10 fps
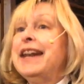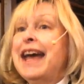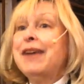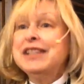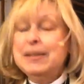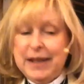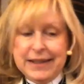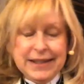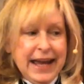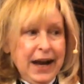
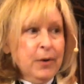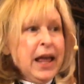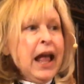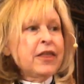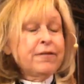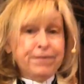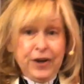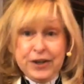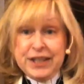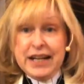announcements now. The
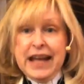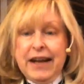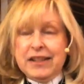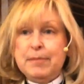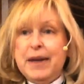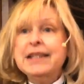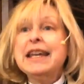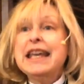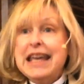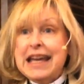first announcement
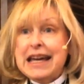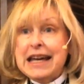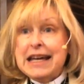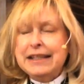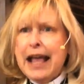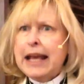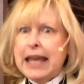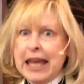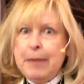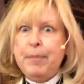is
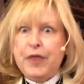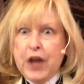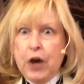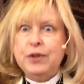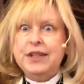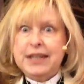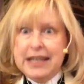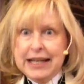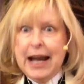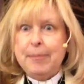keep those
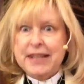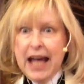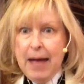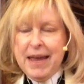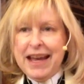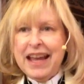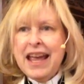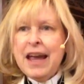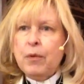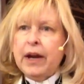teacups coming.
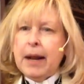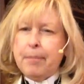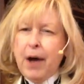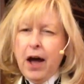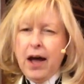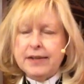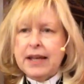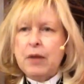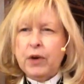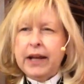We're going to pause
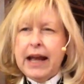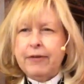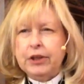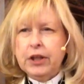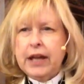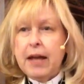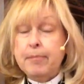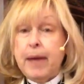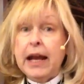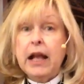and we're going to have a look
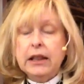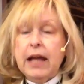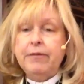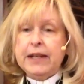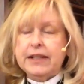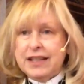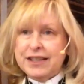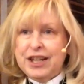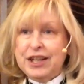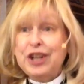at my lovely
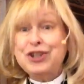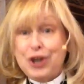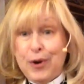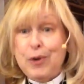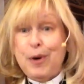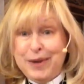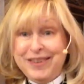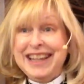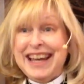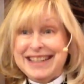assistant showing what
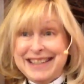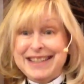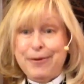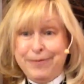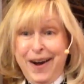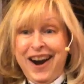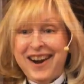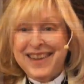we've collected so far.